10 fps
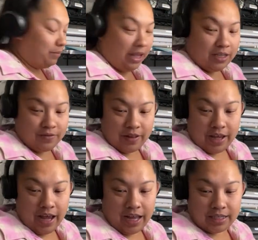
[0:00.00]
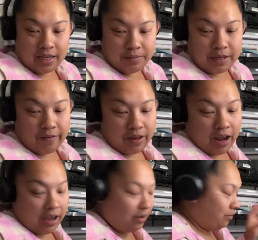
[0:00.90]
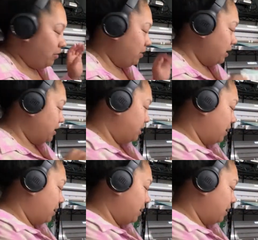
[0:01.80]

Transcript: Thanks for the heads up, Devin. I am going to